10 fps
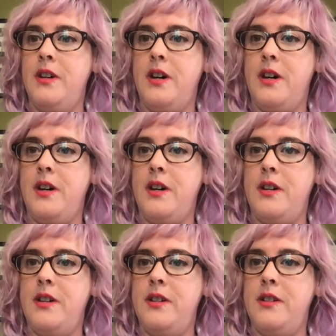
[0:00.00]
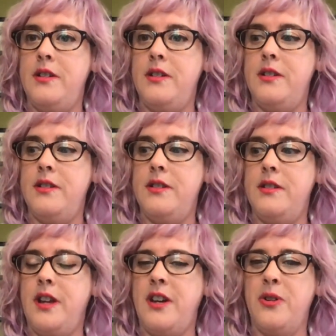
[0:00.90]
uh,
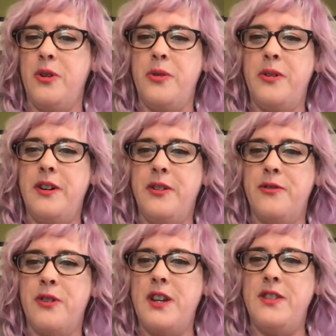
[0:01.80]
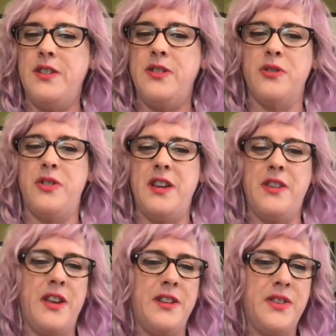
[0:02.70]
like colloquial phrases or think,
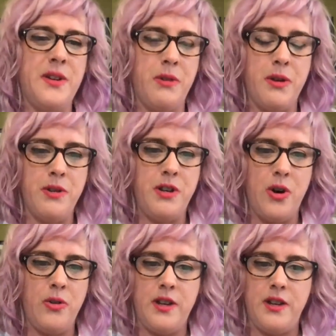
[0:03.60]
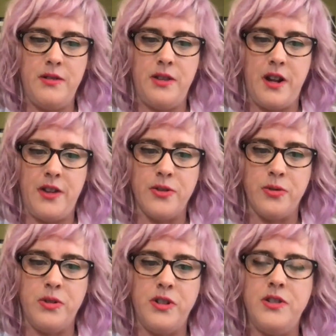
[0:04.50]
things that we would know that, that others
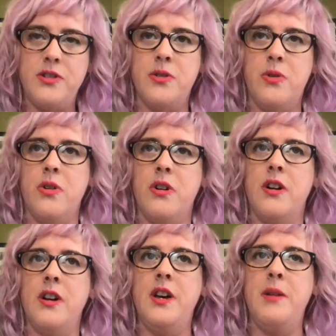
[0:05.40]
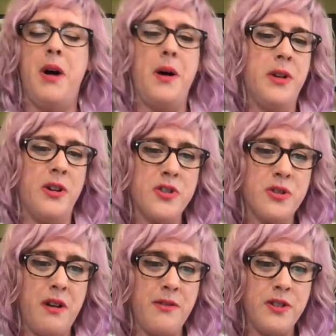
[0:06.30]
wouldn't, or pop culture
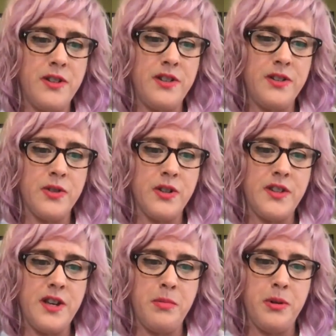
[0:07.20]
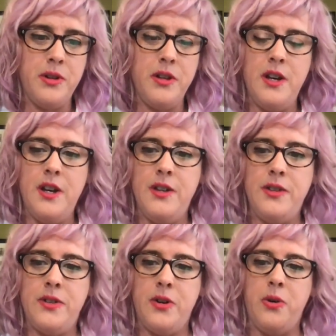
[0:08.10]
references, for example.
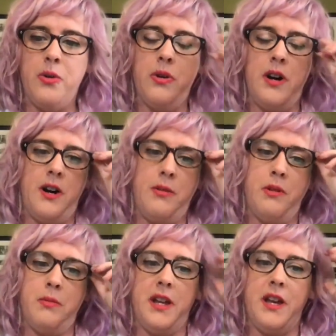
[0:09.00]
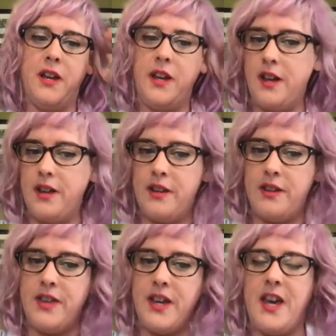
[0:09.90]
So um, we play
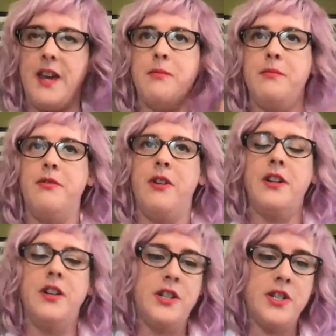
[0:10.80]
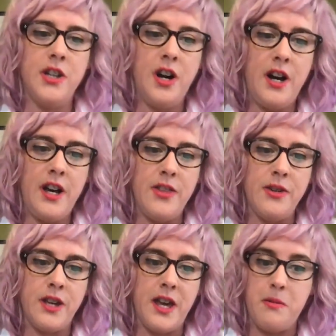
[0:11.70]
the game Funglish a lot and the
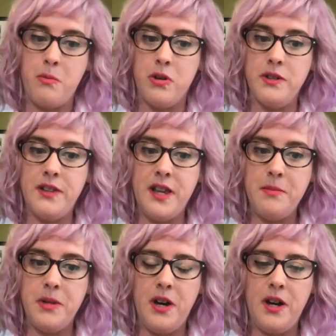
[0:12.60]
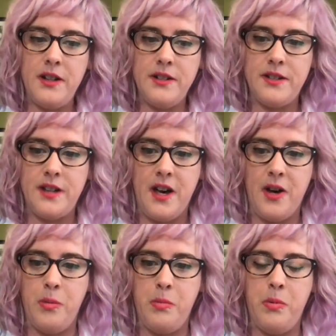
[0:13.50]
game Word Slam a lot to
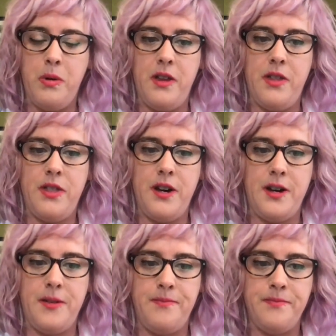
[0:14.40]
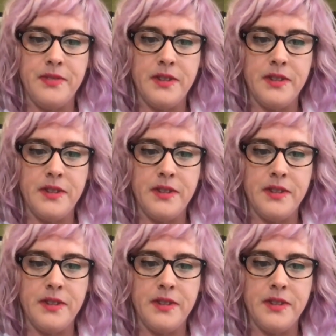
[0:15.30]
help with um,